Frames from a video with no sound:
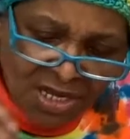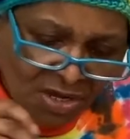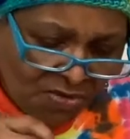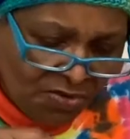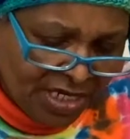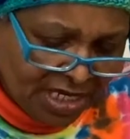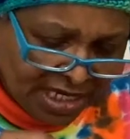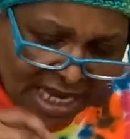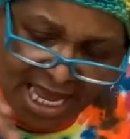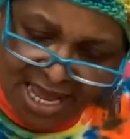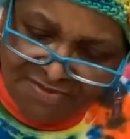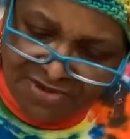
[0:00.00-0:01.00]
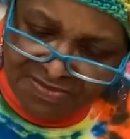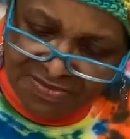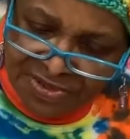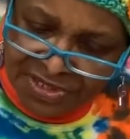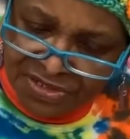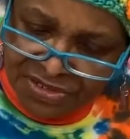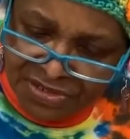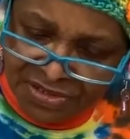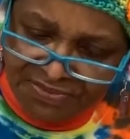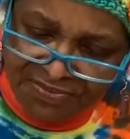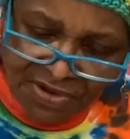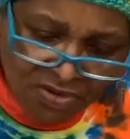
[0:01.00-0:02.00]
we could have a
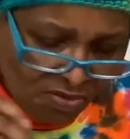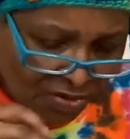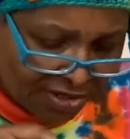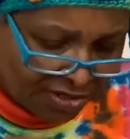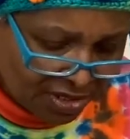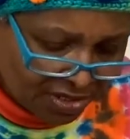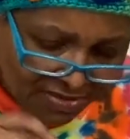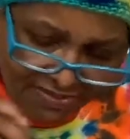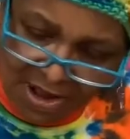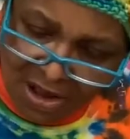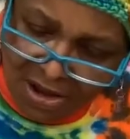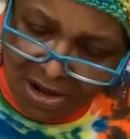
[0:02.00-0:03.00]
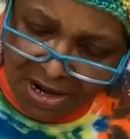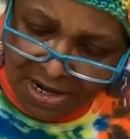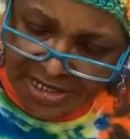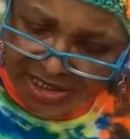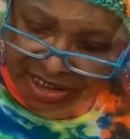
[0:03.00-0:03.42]
beautiful work of art.